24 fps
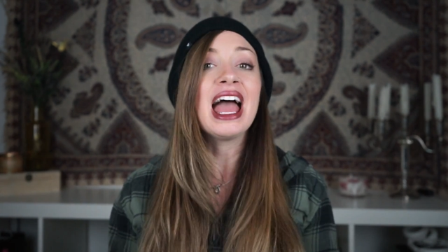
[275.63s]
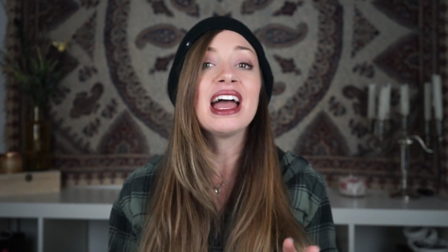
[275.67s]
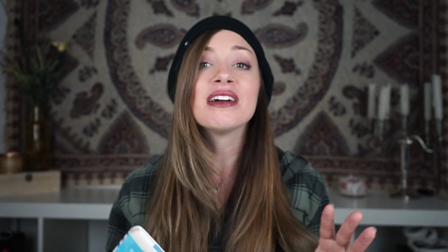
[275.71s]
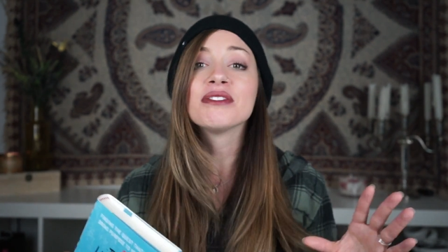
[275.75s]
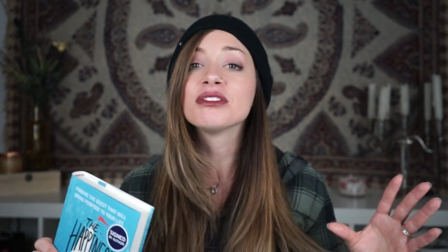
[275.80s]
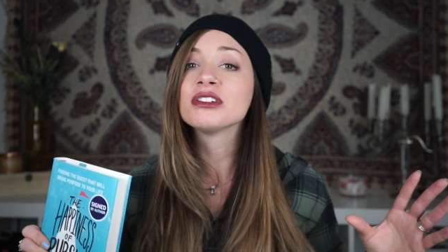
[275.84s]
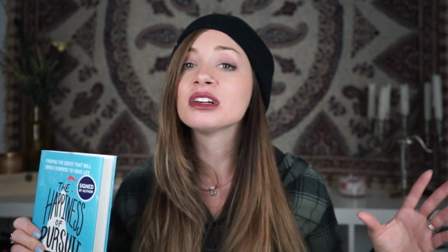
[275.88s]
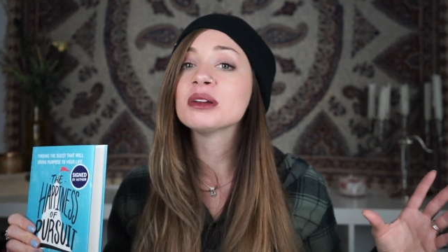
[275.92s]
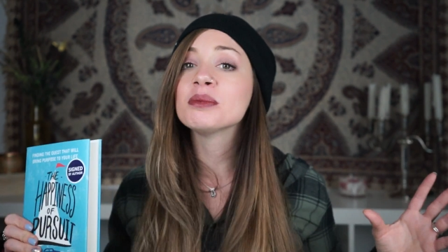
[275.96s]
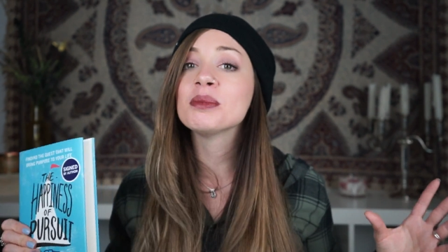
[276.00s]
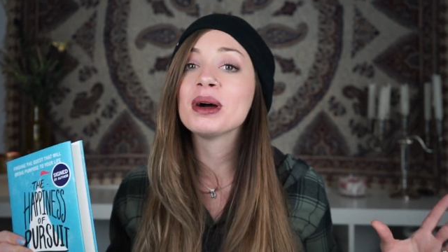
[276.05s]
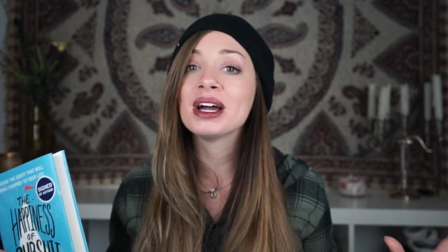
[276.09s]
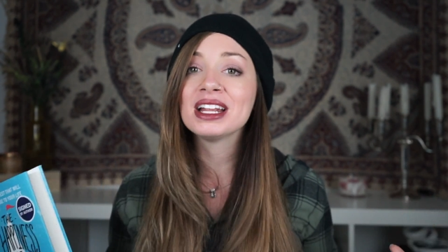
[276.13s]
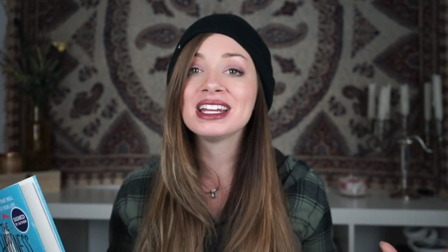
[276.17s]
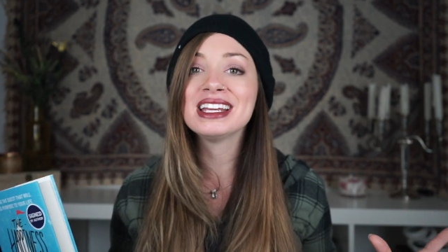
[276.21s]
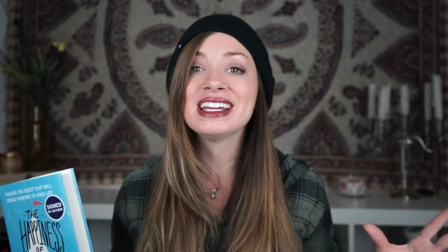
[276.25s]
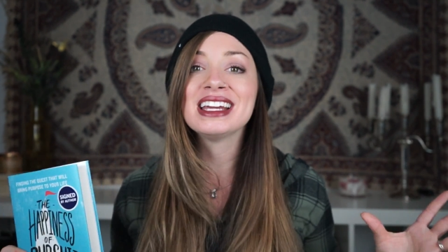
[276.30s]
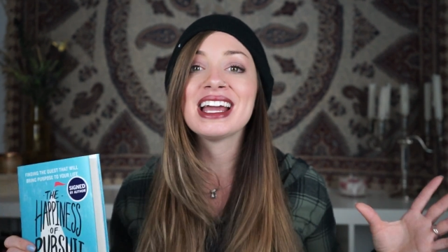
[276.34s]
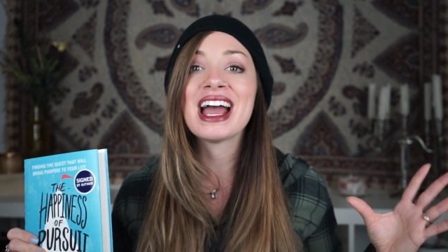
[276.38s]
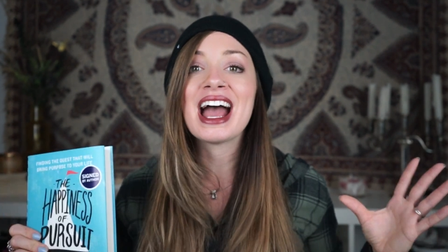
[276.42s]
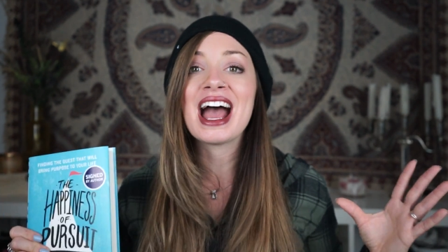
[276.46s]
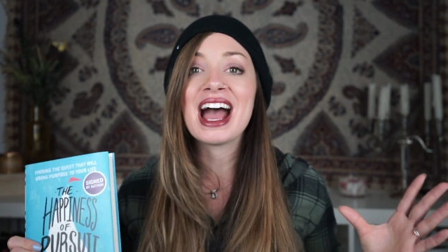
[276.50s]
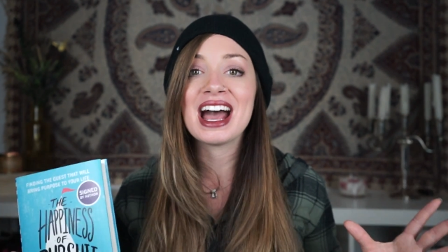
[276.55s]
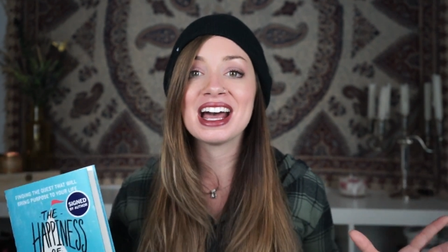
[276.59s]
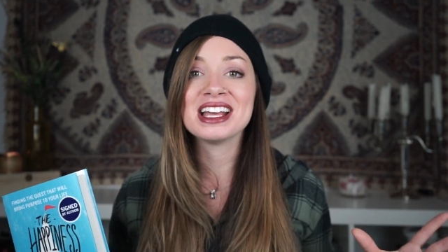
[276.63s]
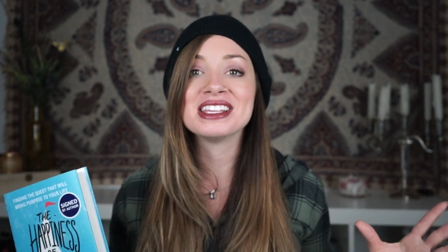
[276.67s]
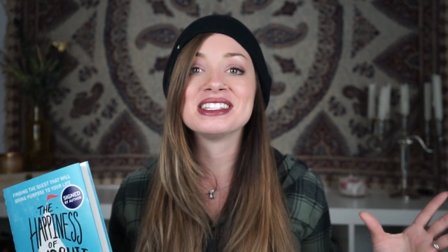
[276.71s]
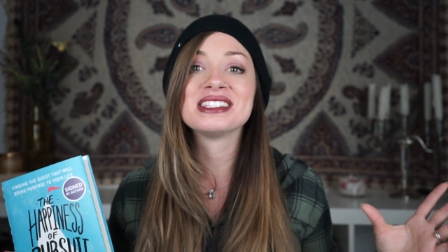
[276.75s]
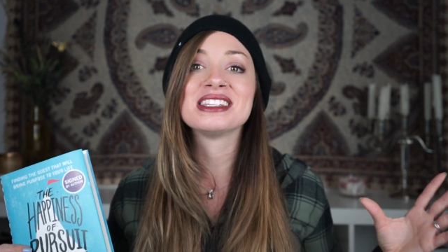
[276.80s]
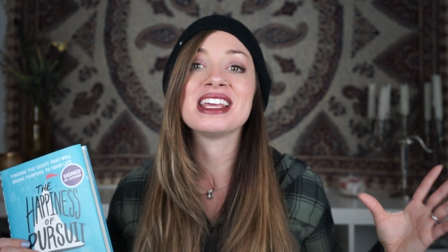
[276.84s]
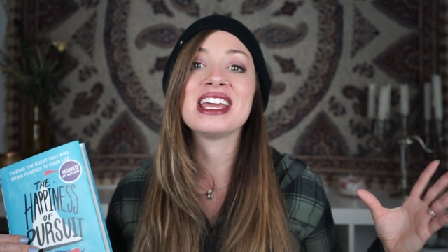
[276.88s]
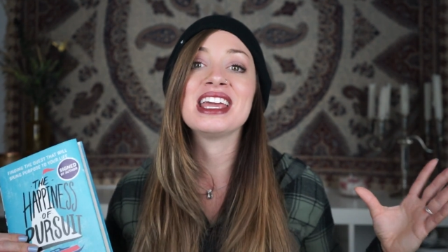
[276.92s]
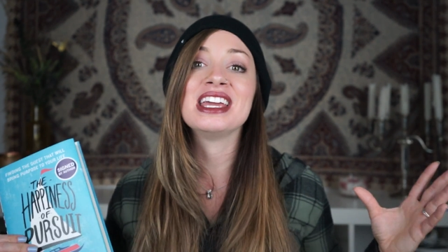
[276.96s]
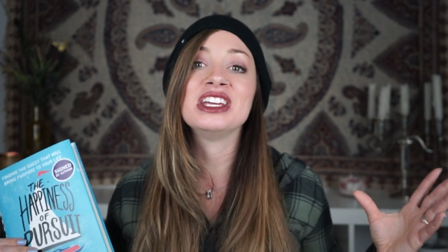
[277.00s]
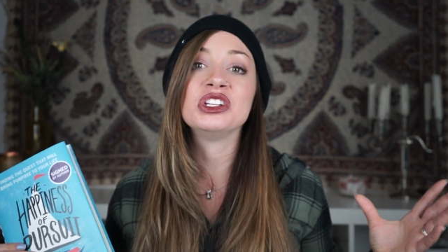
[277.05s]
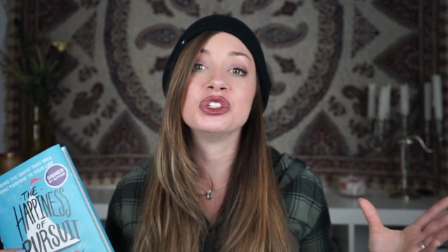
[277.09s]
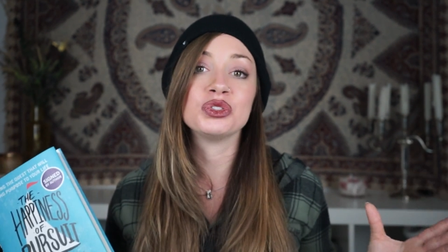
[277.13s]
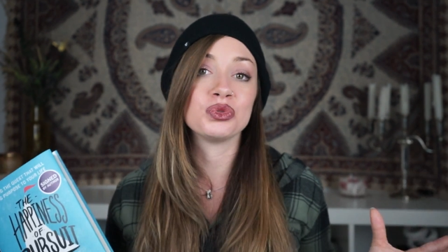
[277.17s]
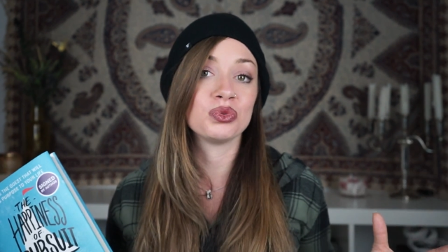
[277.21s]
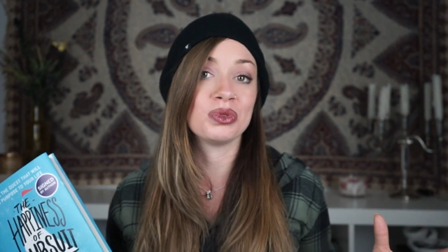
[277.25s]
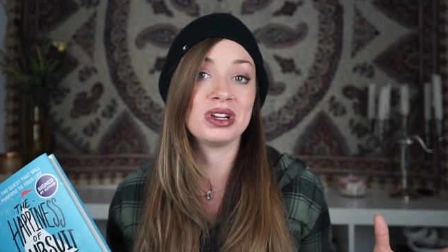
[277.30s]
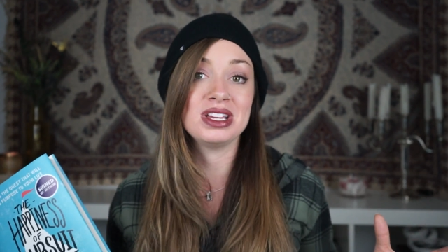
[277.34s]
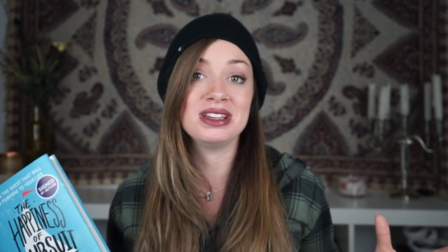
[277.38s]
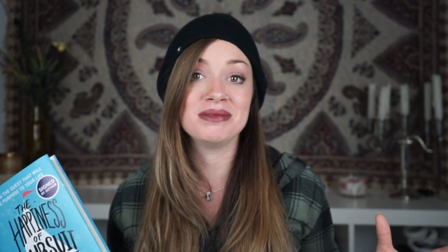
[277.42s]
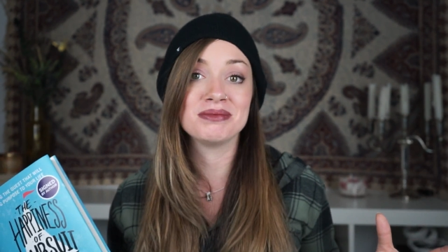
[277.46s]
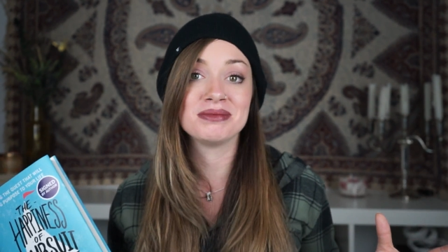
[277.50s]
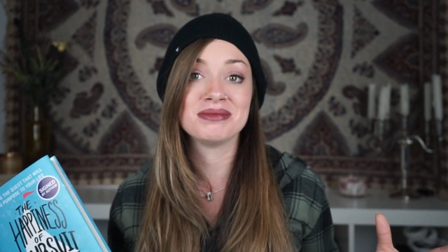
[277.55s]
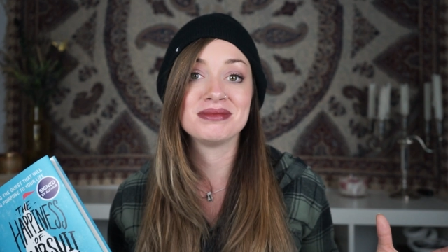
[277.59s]
Everybody has a
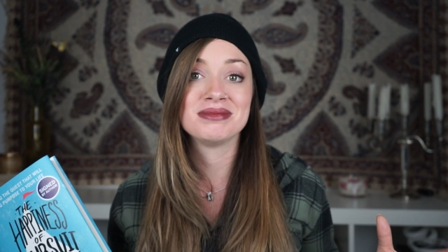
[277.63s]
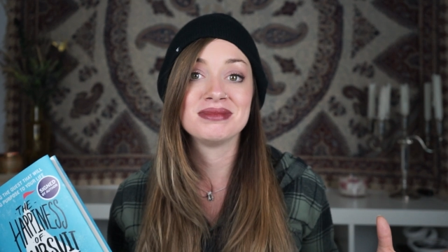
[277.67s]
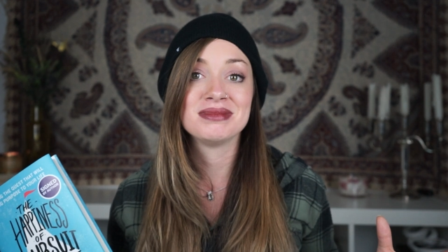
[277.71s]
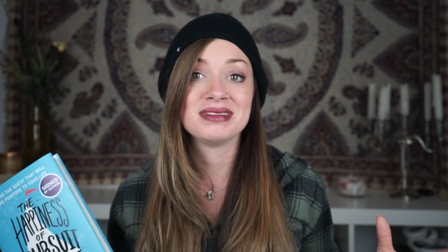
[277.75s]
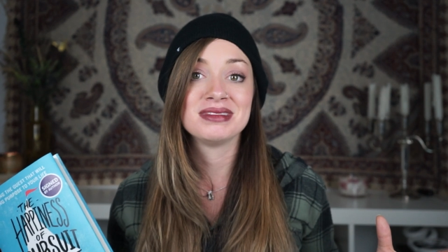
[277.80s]
dream,